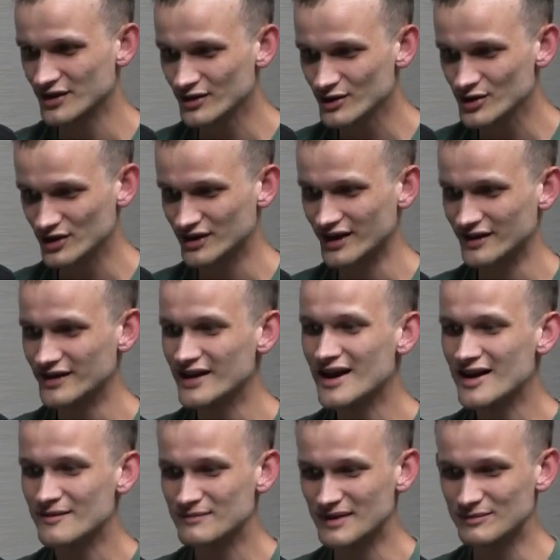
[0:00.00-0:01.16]
Doge, and then
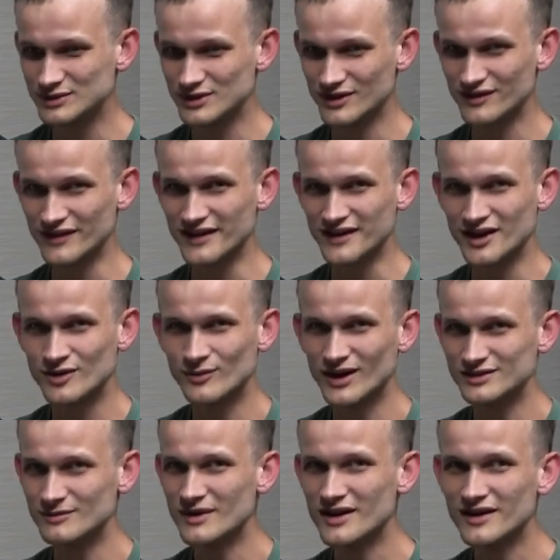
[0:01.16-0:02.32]
people are thinking,
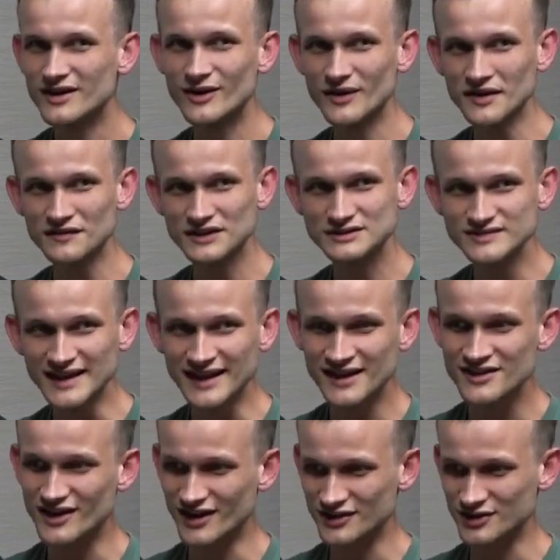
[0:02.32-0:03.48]
well, if the leading
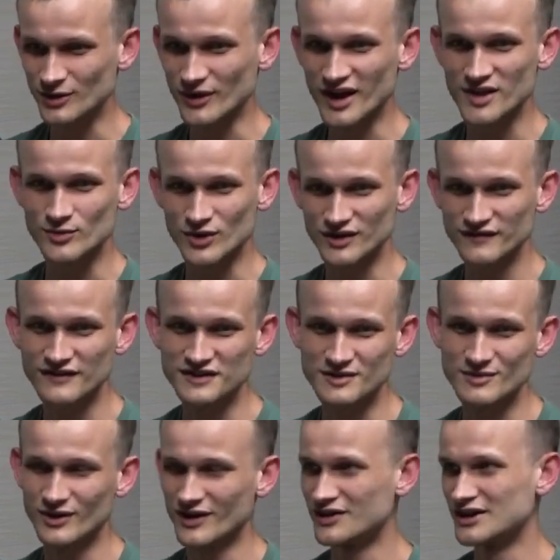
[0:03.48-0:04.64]
dog token is worth $50
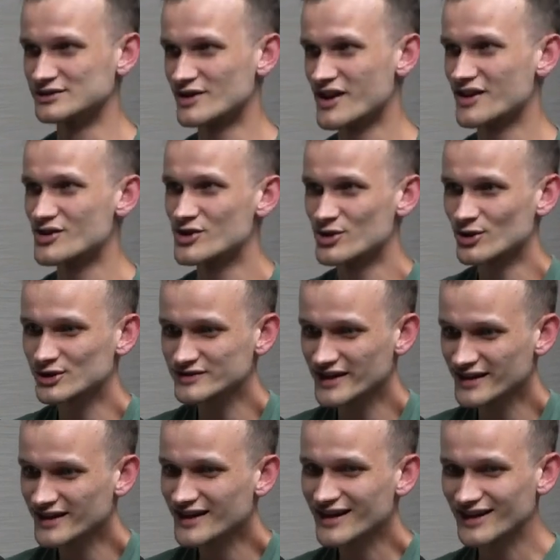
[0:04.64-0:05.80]
billion, then
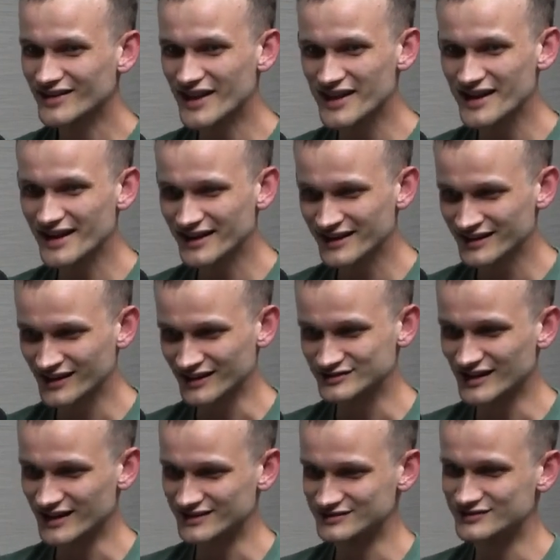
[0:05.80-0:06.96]
surely the second
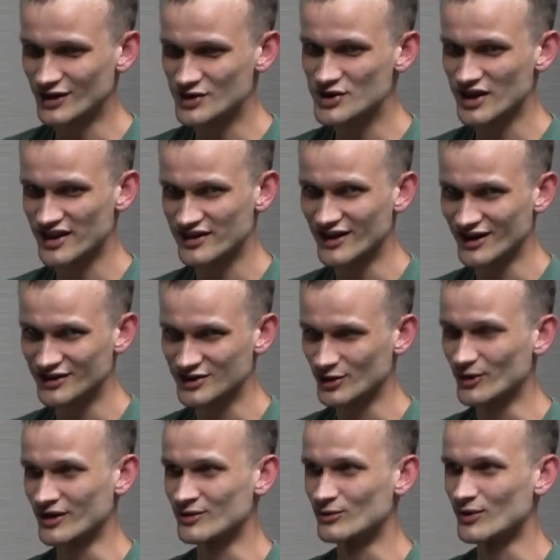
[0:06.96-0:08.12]
largest dog
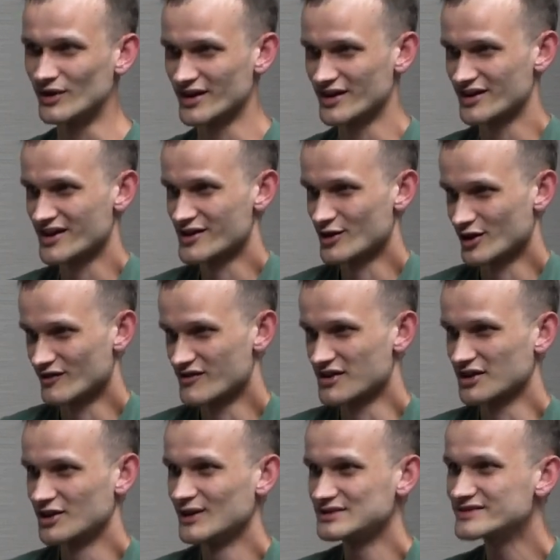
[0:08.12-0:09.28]
token deserves,
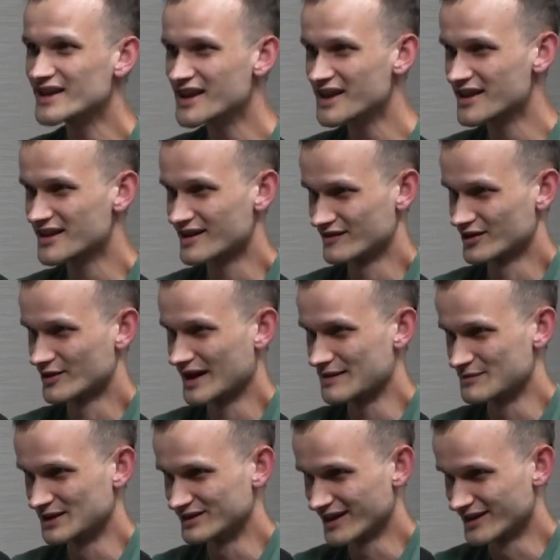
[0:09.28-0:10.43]
at least 7 or 8
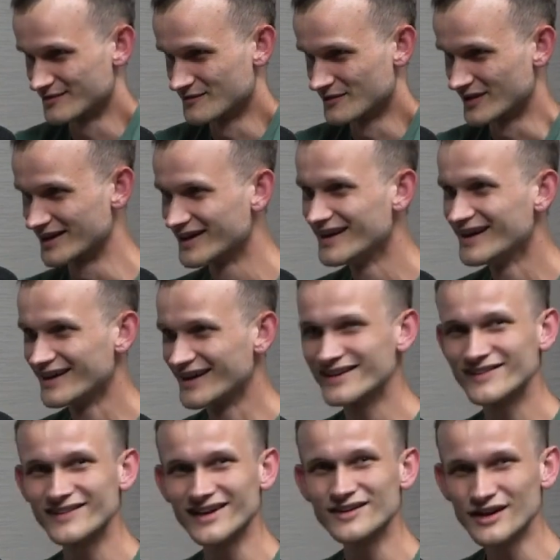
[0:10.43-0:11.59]
billion, right?
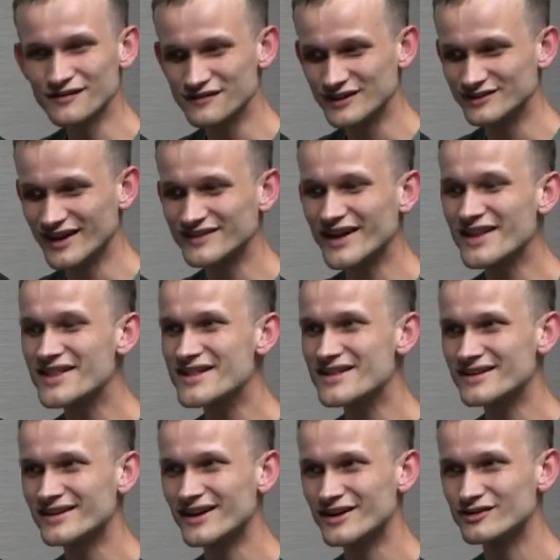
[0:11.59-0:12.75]
I feel like that's
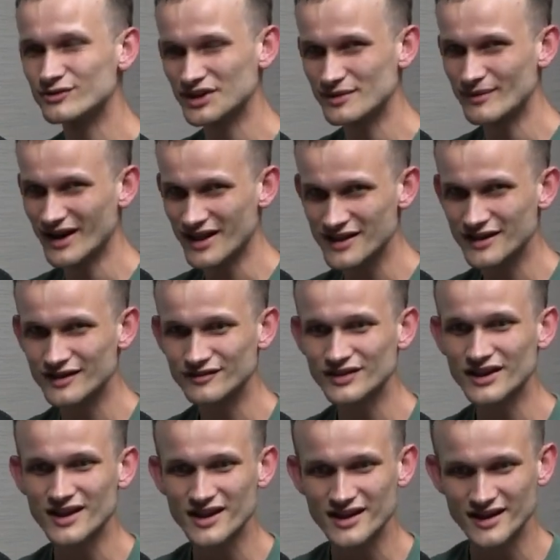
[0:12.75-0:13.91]
kind of what the mindset of
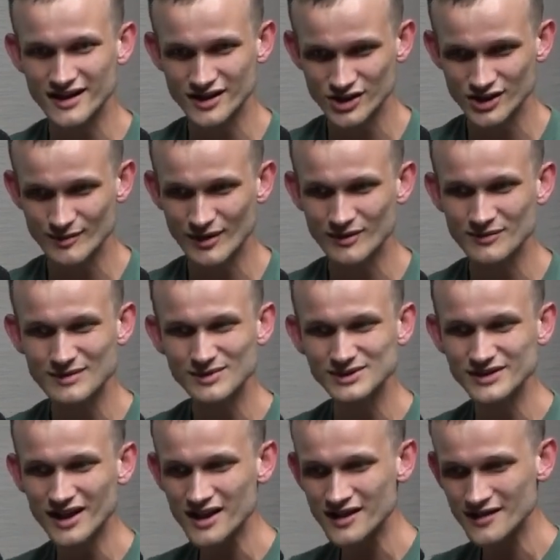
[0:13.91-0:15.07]
these Shiba
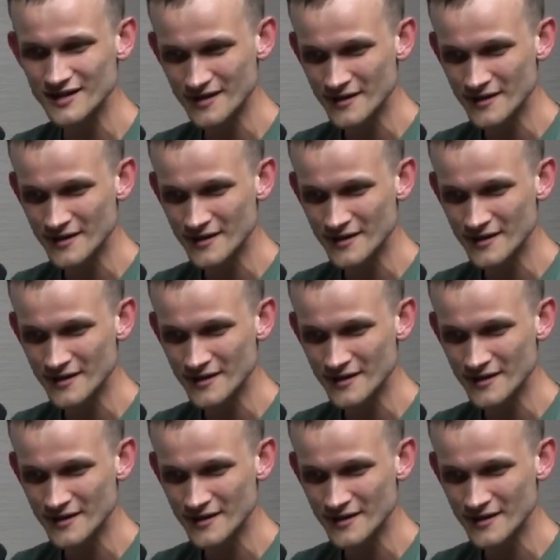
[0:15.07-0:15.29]
people is.